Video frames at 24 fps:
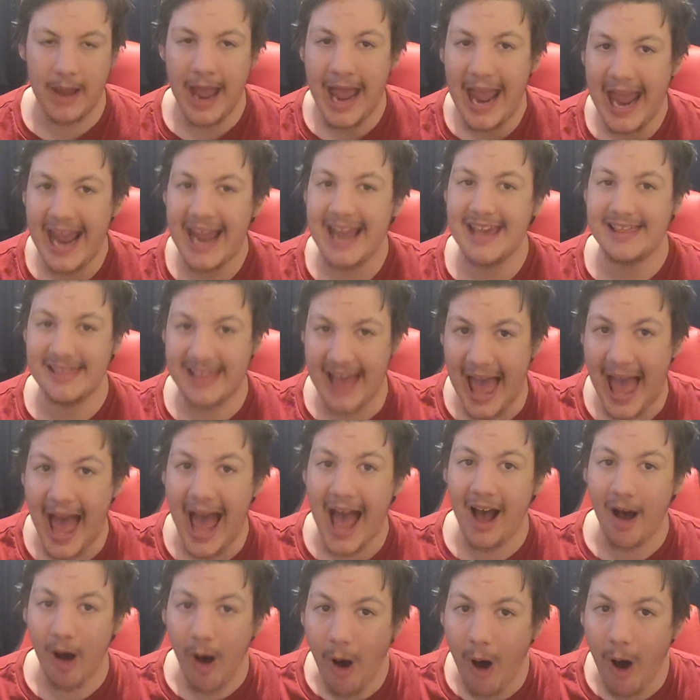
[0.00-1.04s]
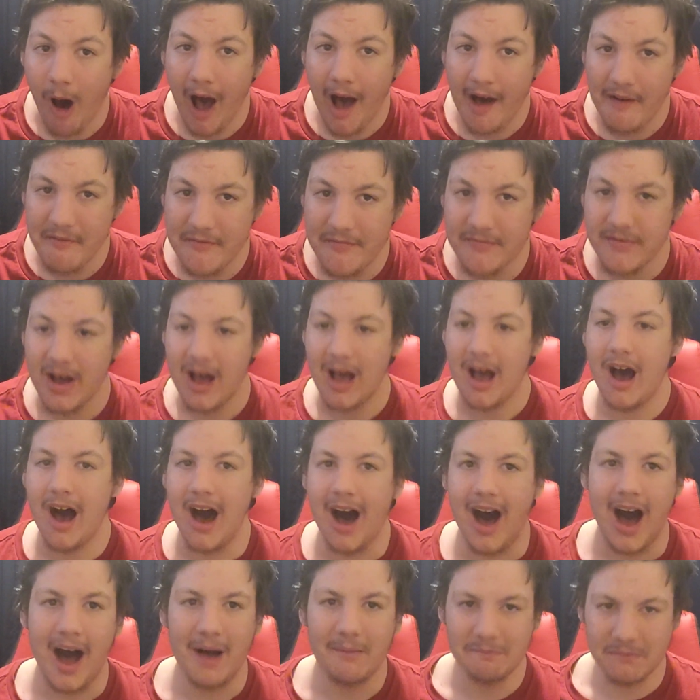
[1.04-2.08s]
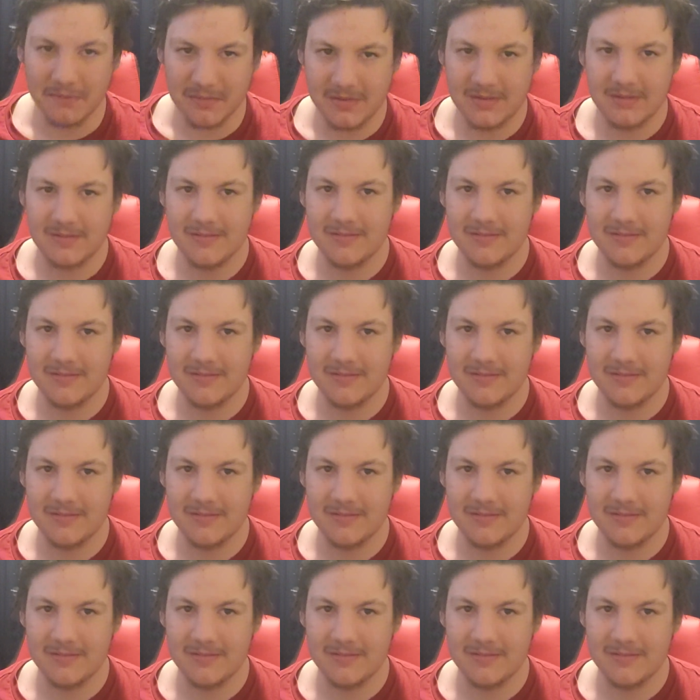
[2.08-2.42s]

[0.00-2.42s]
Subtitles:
pay that off, I'm